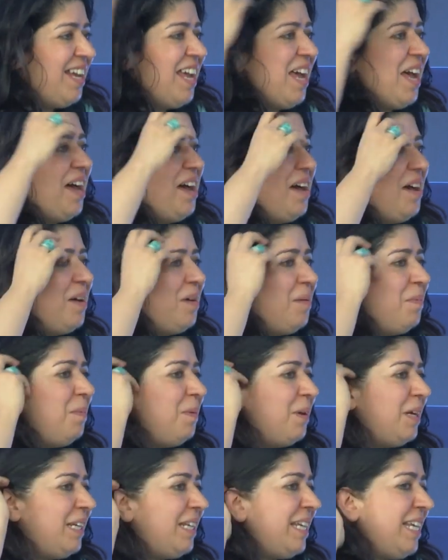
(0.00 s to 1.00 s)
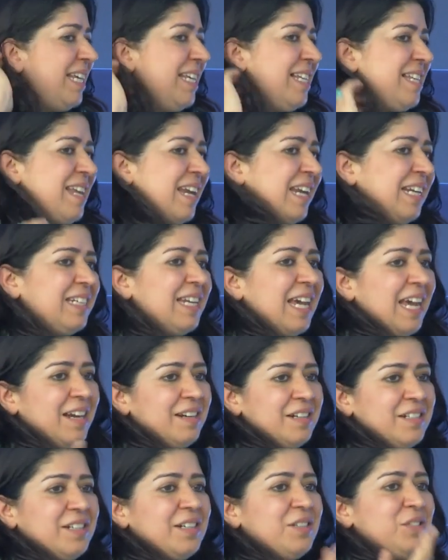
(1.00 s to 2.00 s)
uh, but he's an
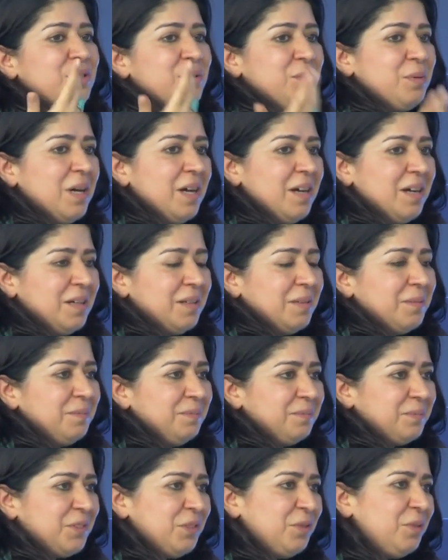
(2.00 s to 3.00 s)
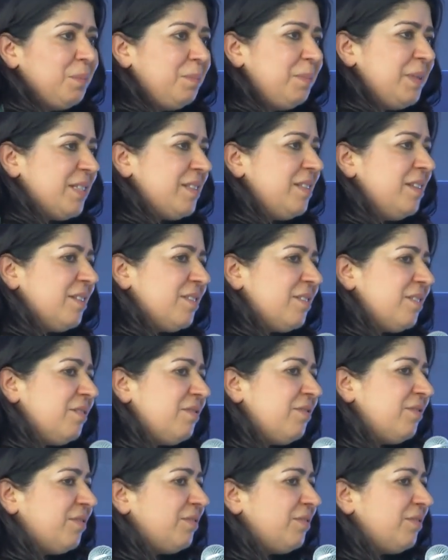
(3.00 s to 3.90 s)
inheritor to a to a business of